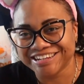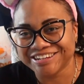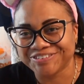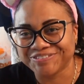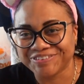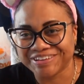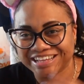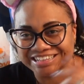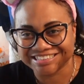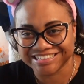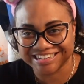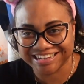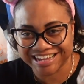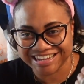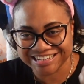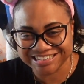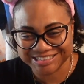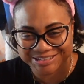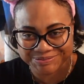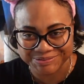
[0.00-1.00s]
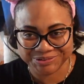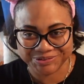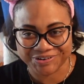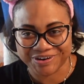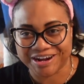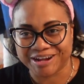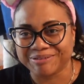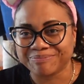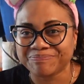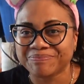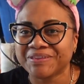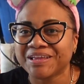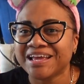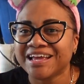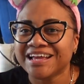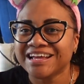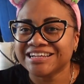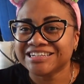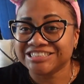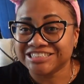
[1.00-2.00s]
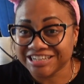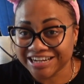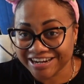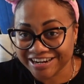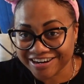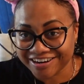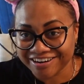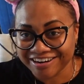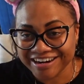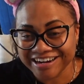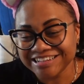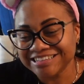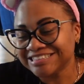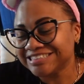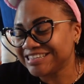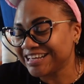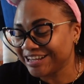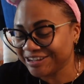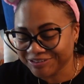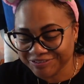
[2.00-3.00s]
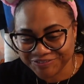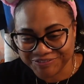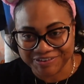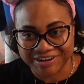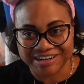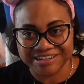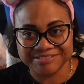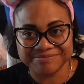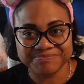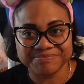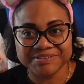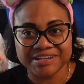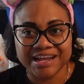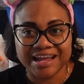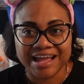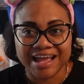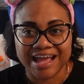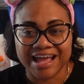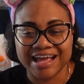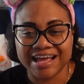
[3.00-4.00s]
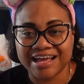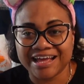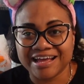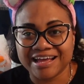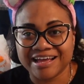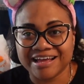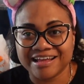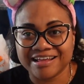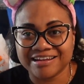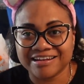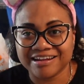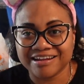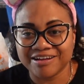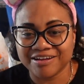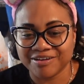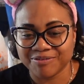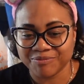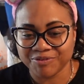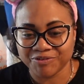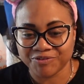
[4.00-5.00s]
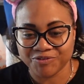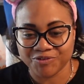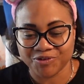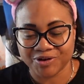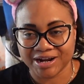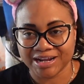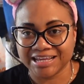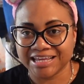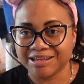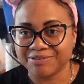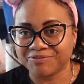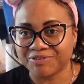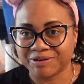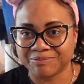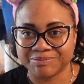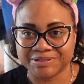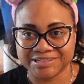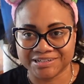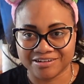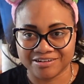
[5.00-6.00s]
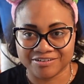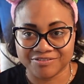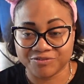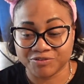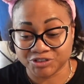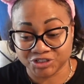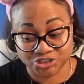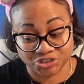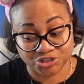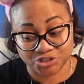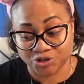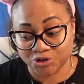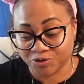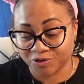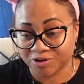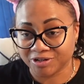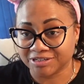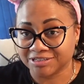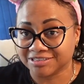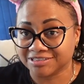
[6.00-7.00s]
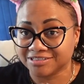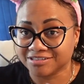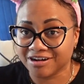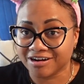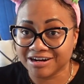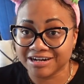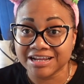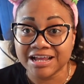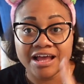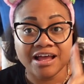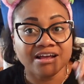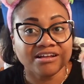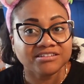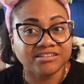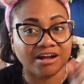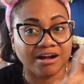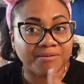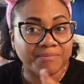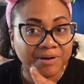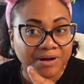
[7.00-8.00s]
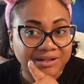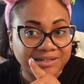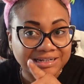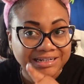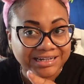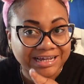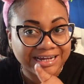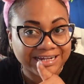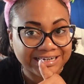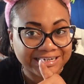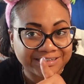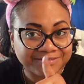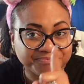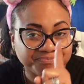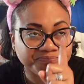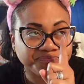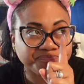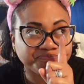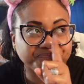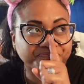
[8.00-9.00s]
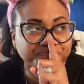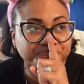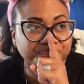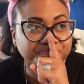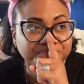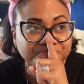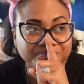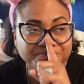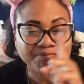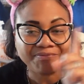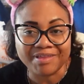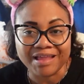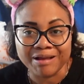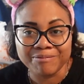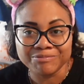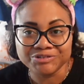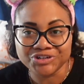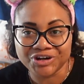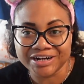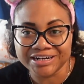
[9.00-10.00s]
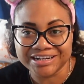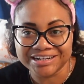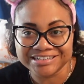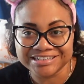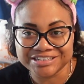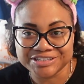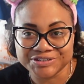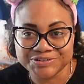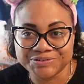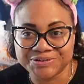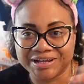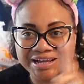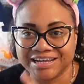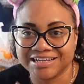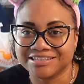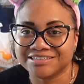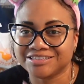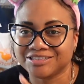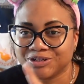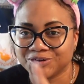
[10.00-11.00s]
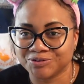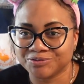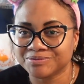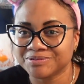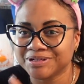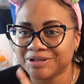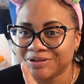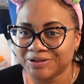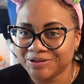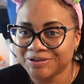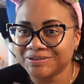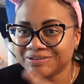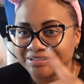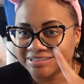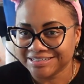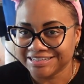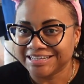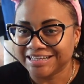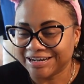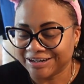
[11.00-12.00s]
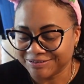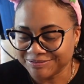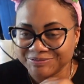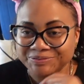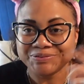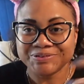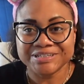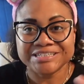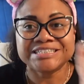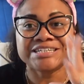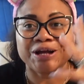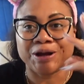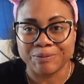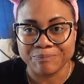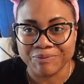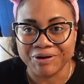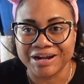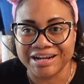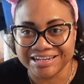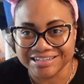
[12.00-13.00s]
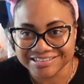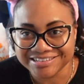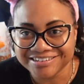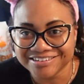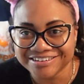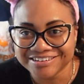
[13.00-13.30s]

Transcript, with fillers: don't forget to like, subscribe, share, tell a friend. And before I keep rambling off, we're just gonna go ahead and start. Sorry about the lighting. trying out this new light, so you know, we'll see how bright